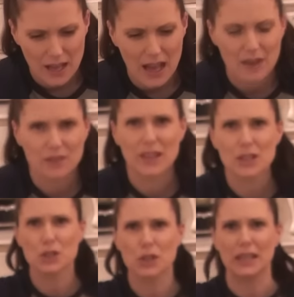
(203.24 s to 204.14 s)
I got
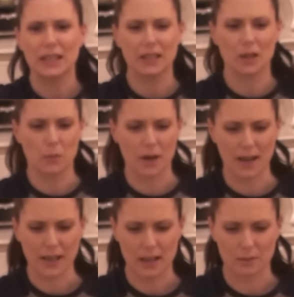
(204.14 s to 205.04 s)
this tray here where I
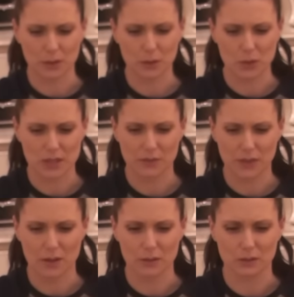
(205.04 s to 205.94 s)
kept loads of
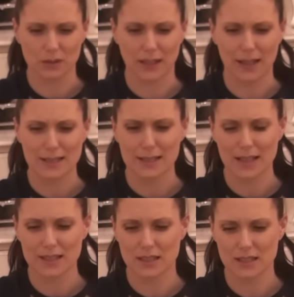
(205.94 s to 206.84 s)
little like
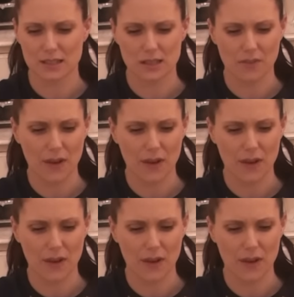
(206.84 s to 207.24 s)
accessories and stuff.